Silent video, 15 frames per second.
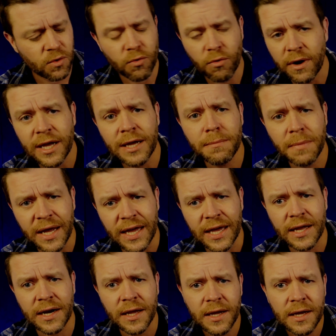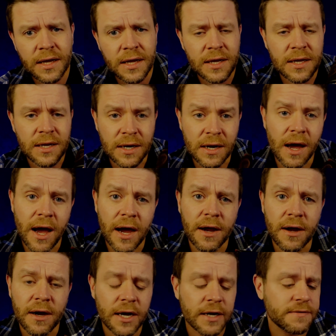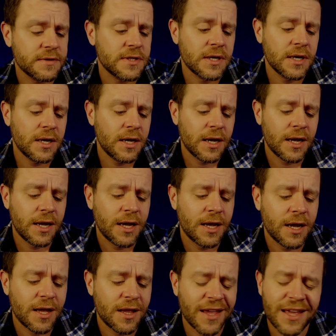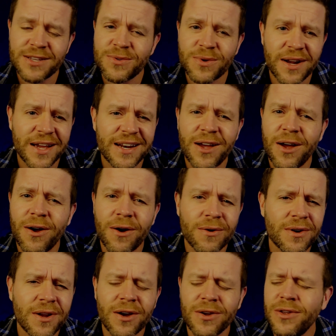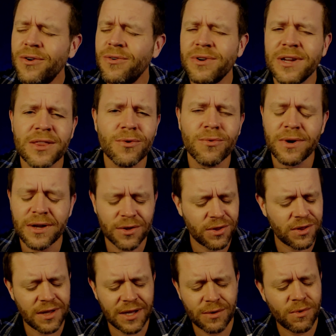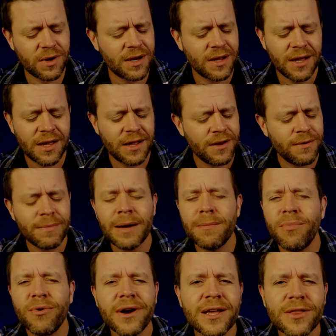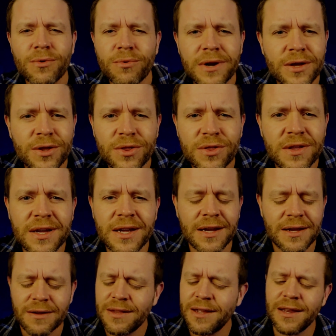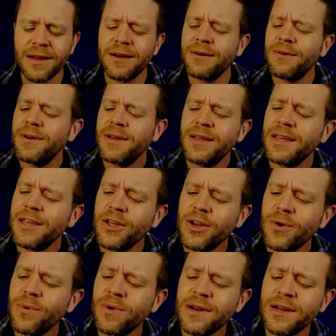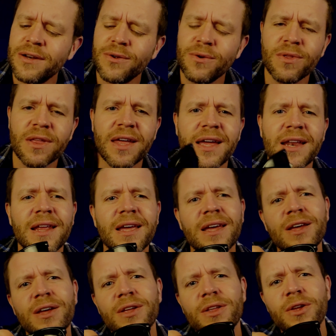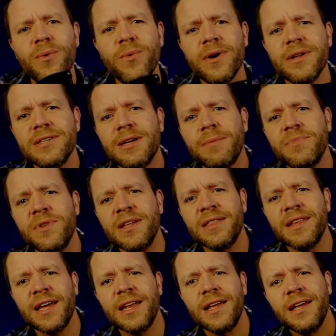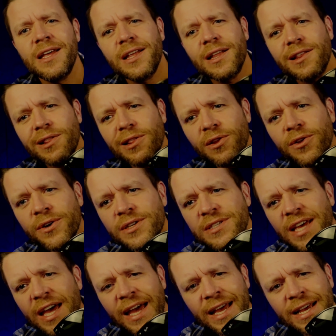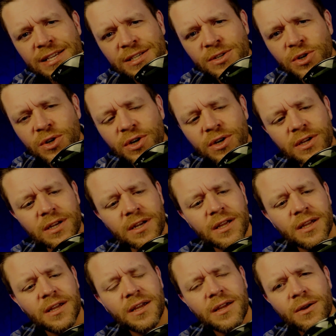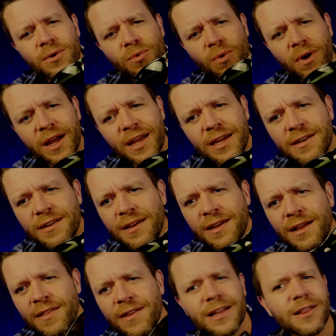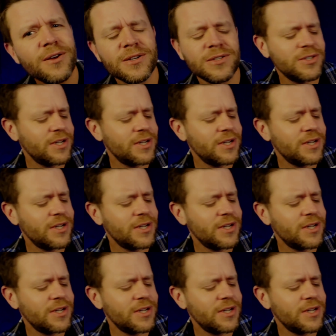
Ray-Ban knockoffs. That's right. No, you don't need the real thing. What, you might break the real thing, you know? You don't want to do that. You want something that looks as good, right? It looks